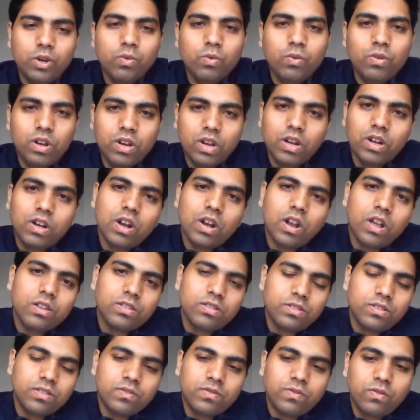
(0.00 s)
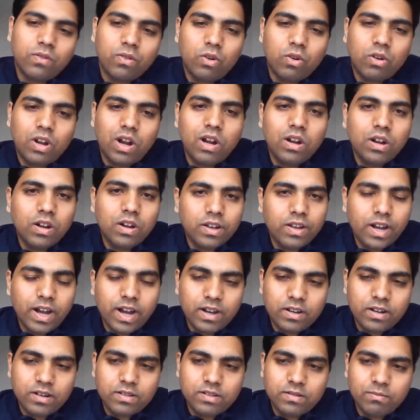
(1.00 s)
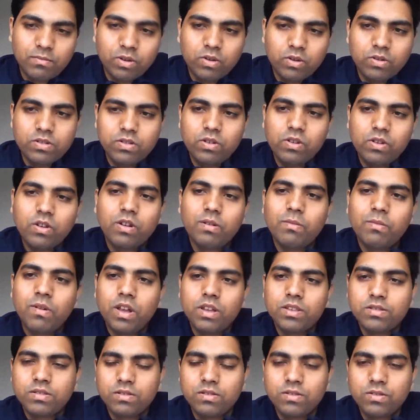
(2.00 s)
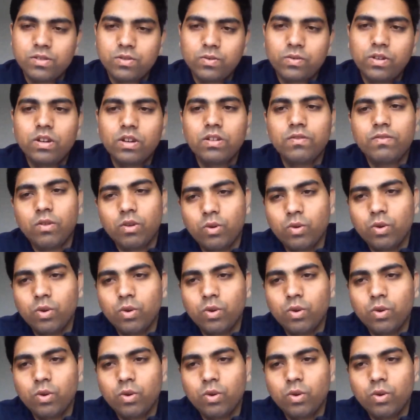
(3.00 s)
tutoring classes for undergrads, because you are a master's student.